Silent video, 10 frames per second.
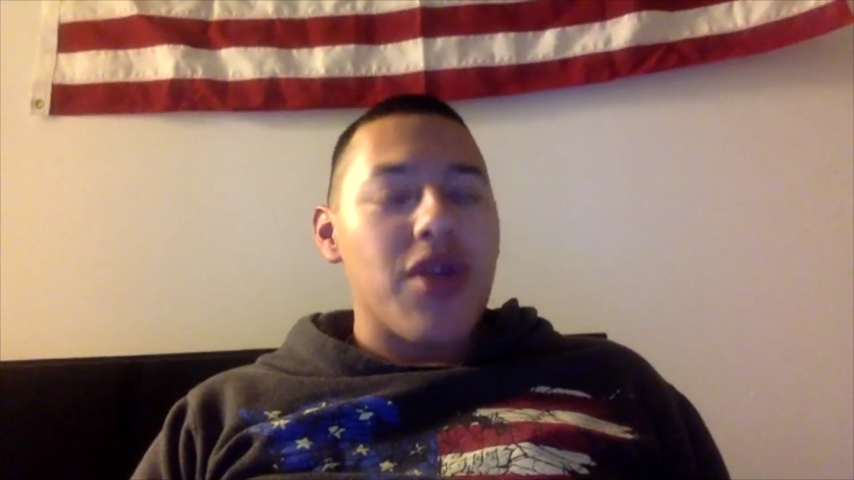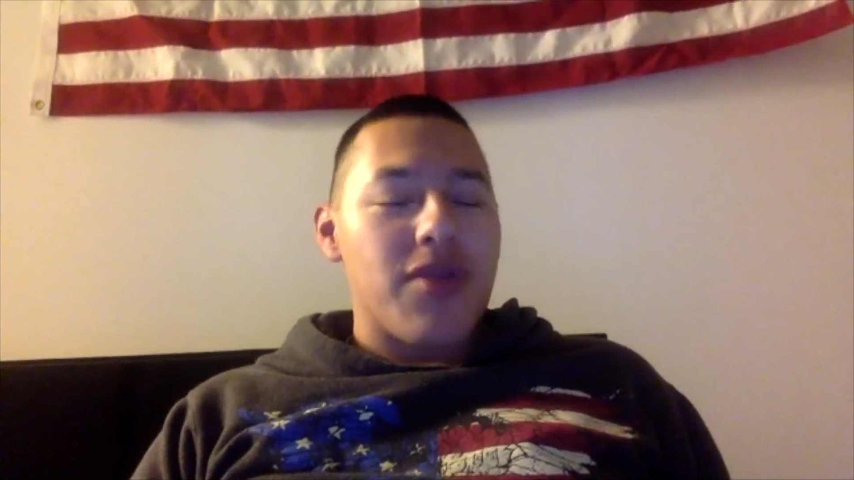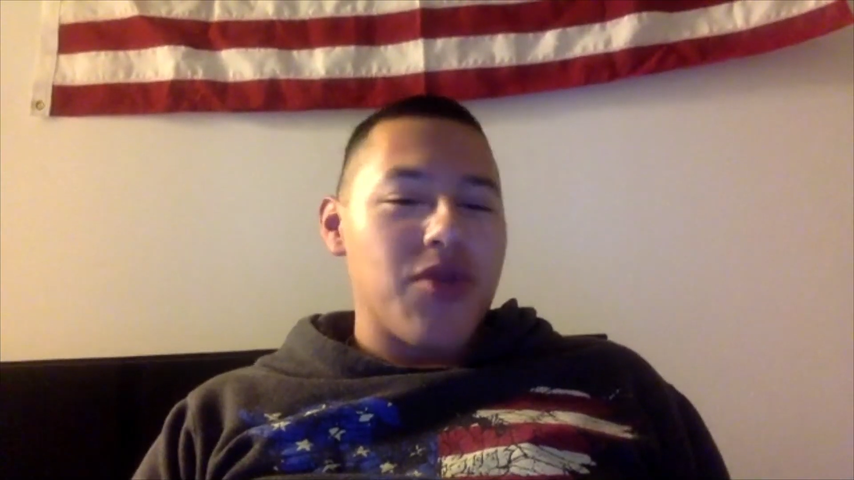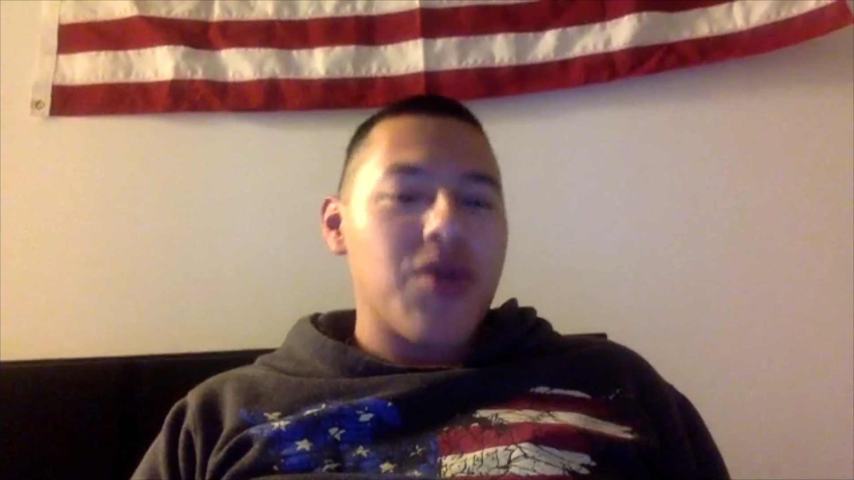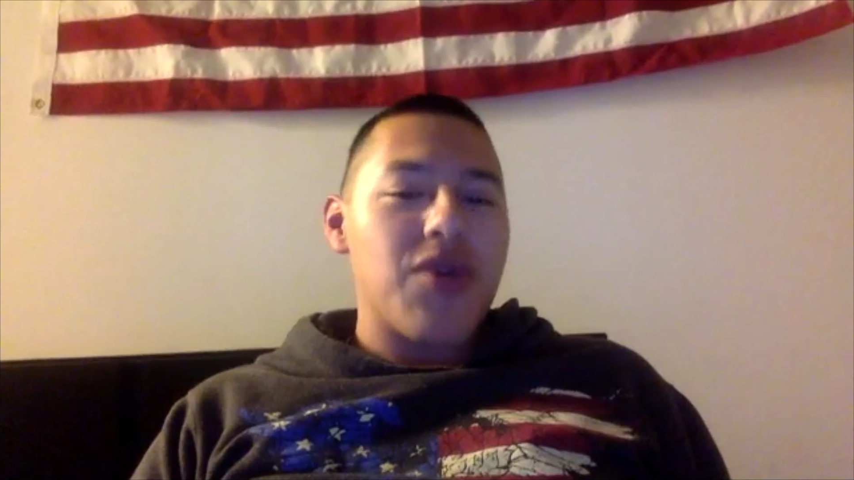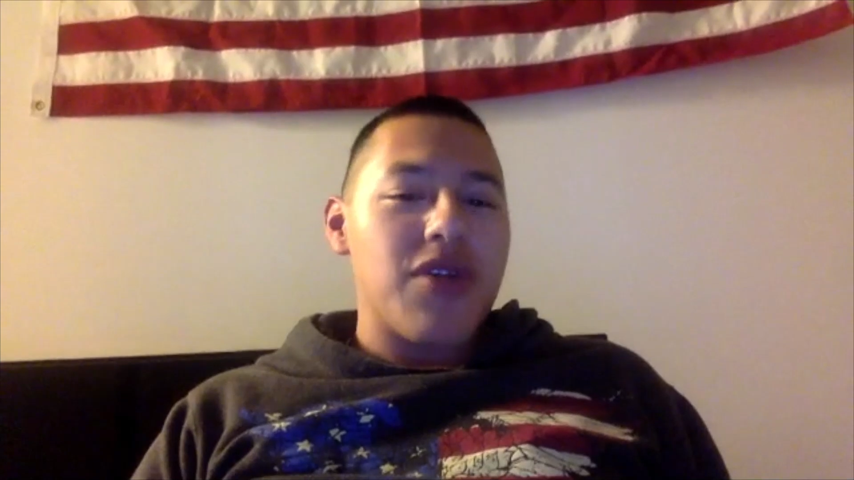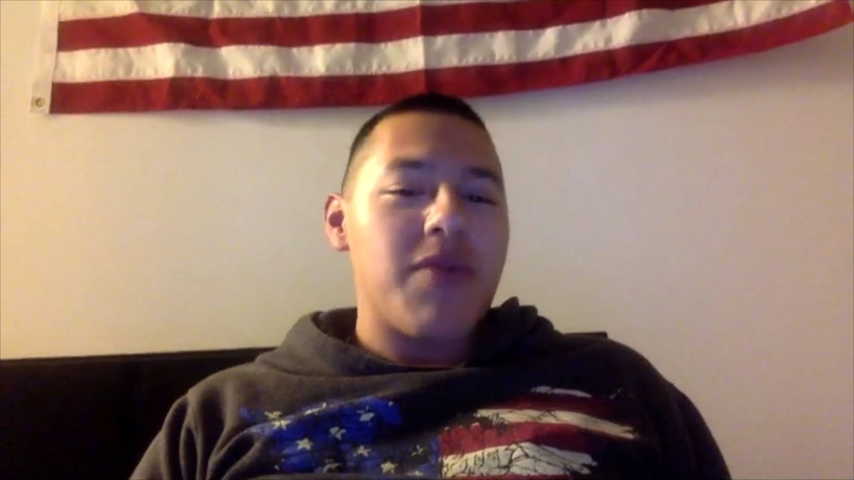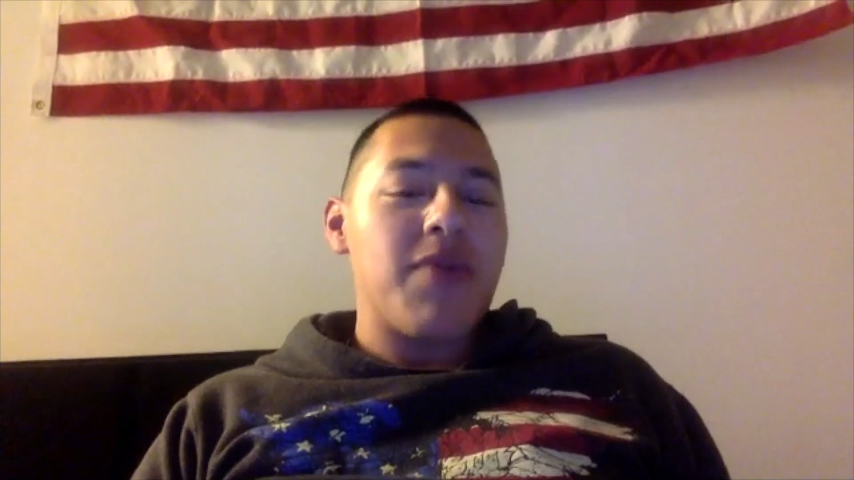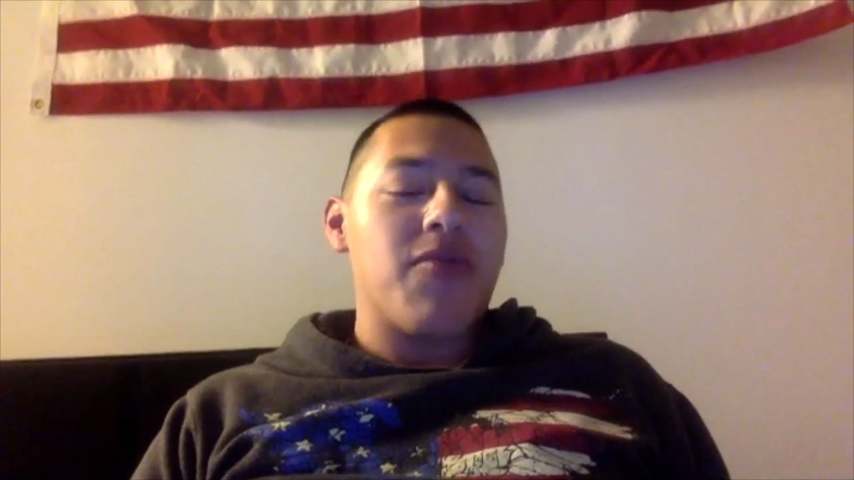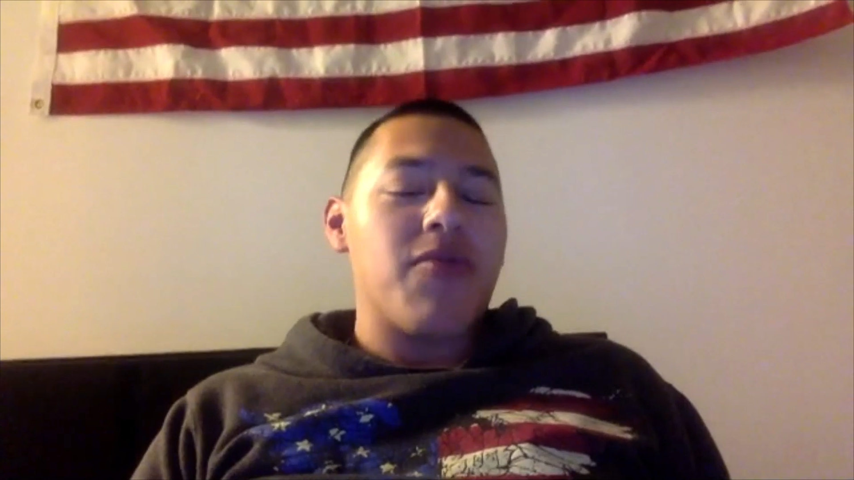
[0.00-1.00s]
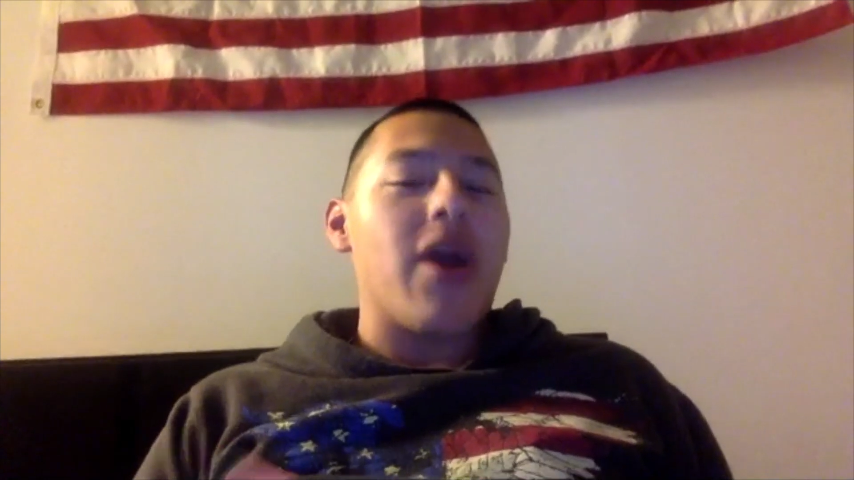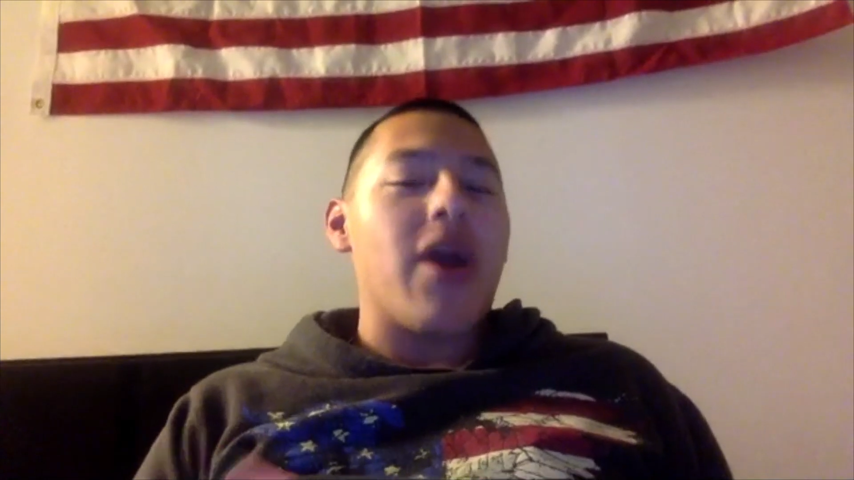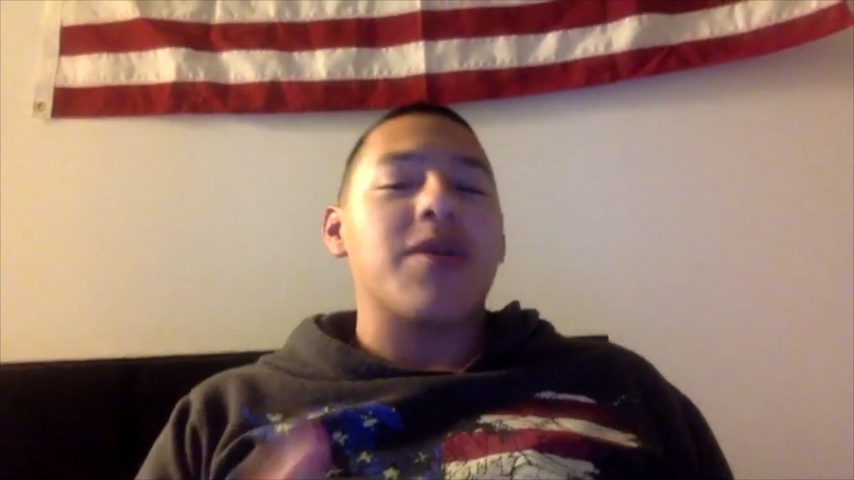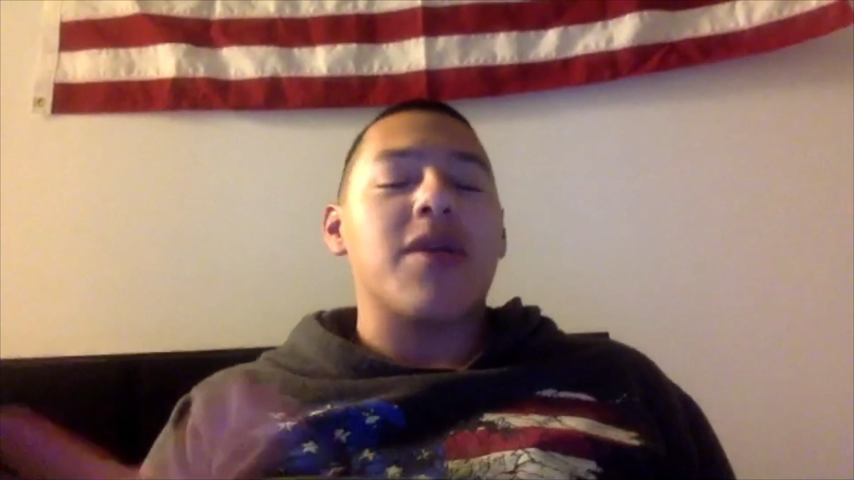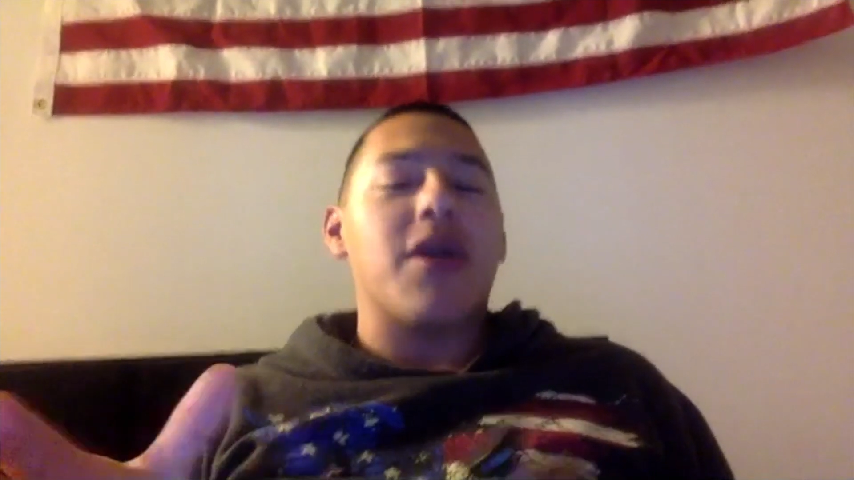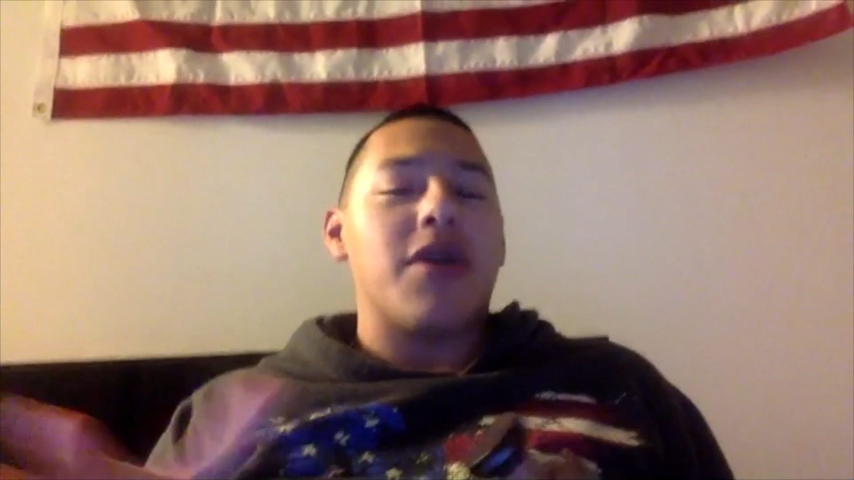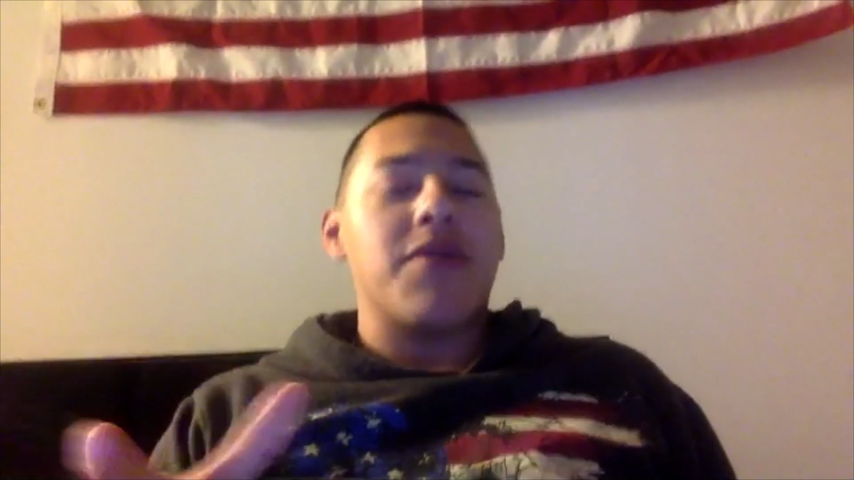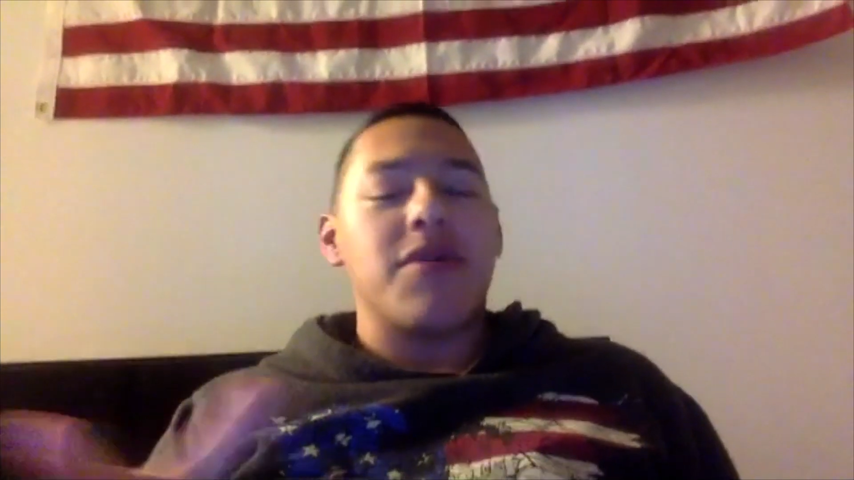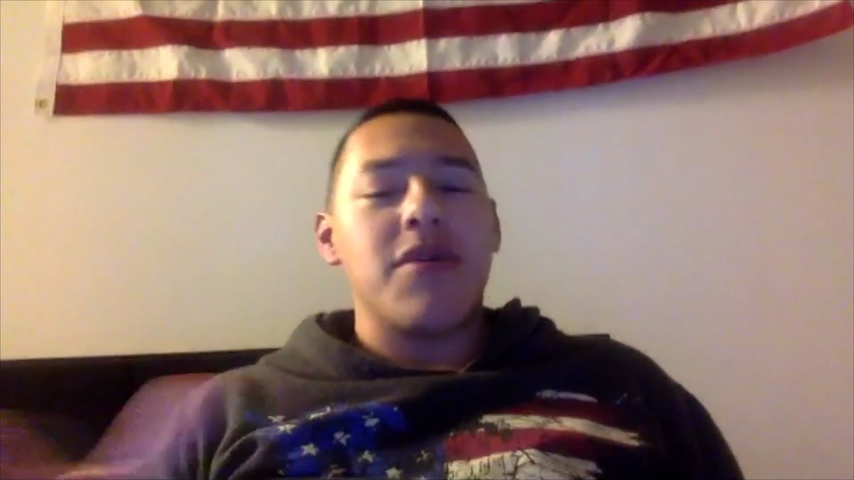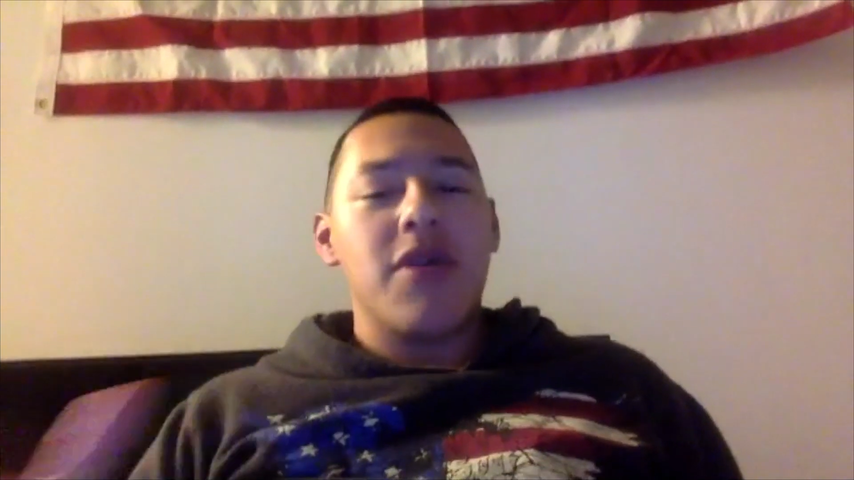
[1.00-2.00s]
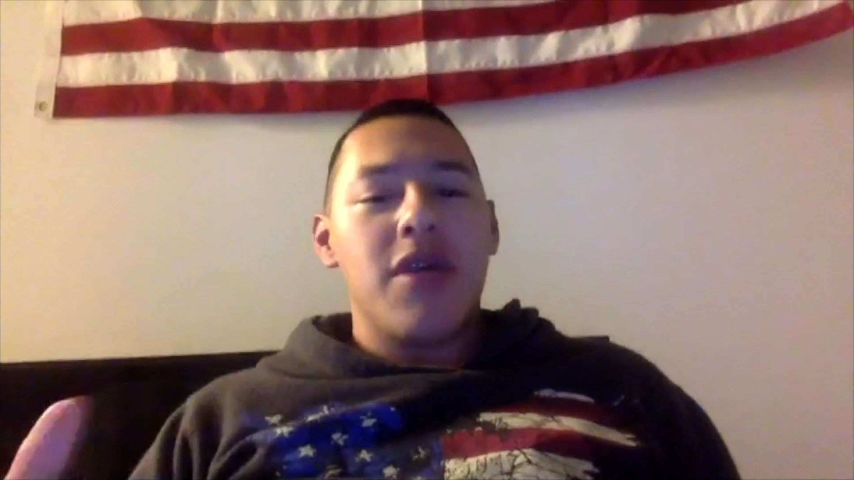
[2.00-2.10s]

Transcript: The majority of the people were outside